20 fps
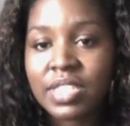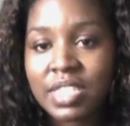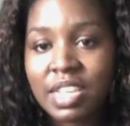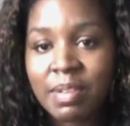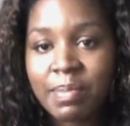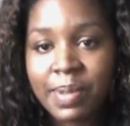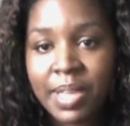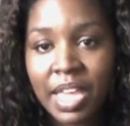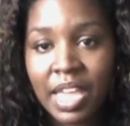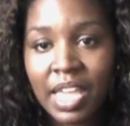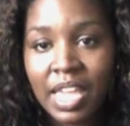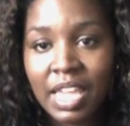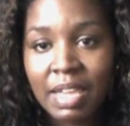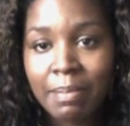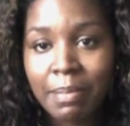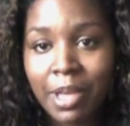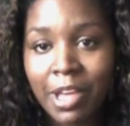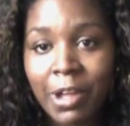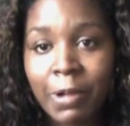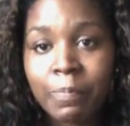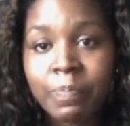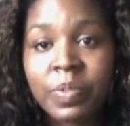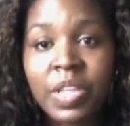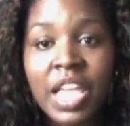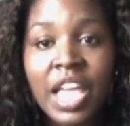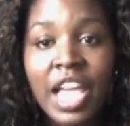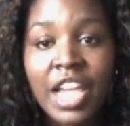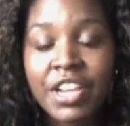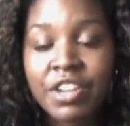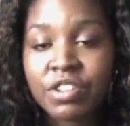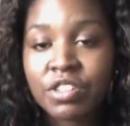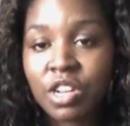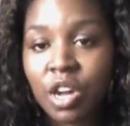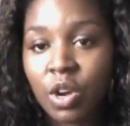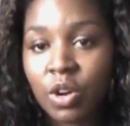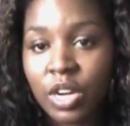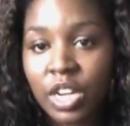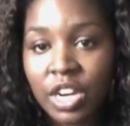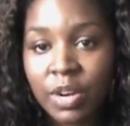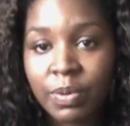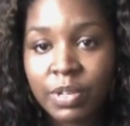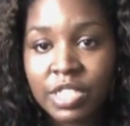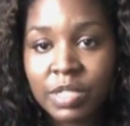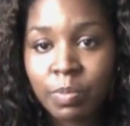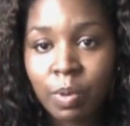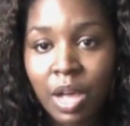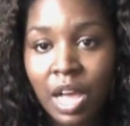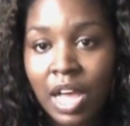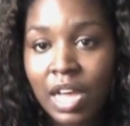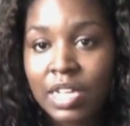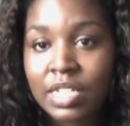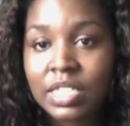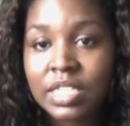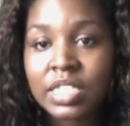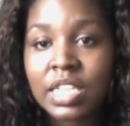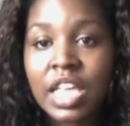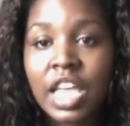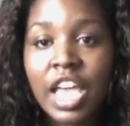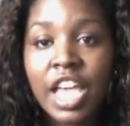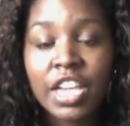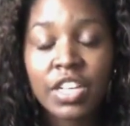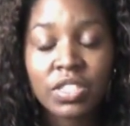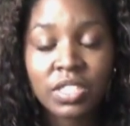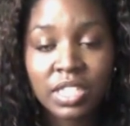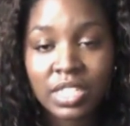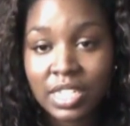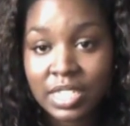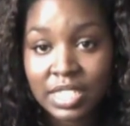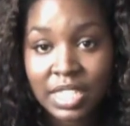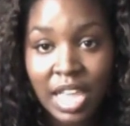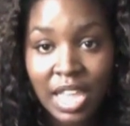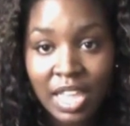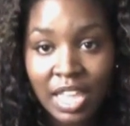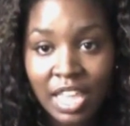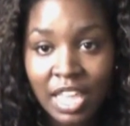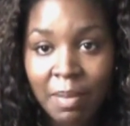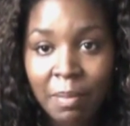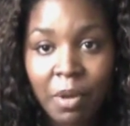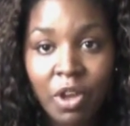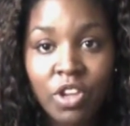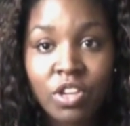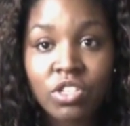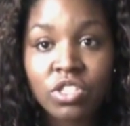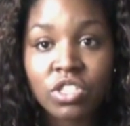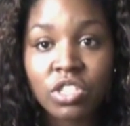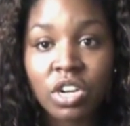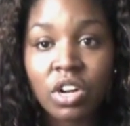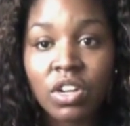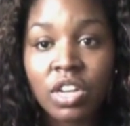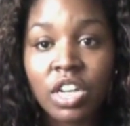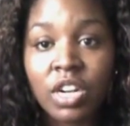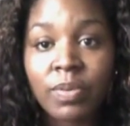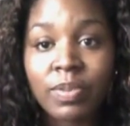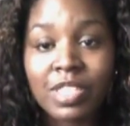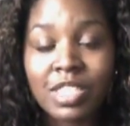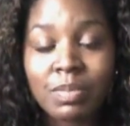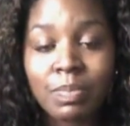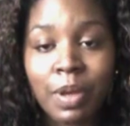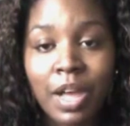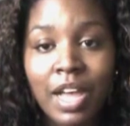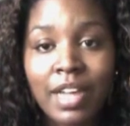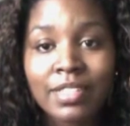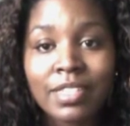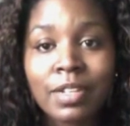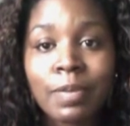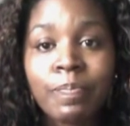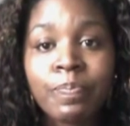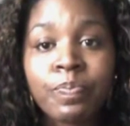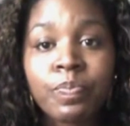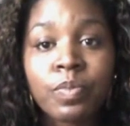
send me an email and you don't get a response, and you send a second email and you still don't get a response,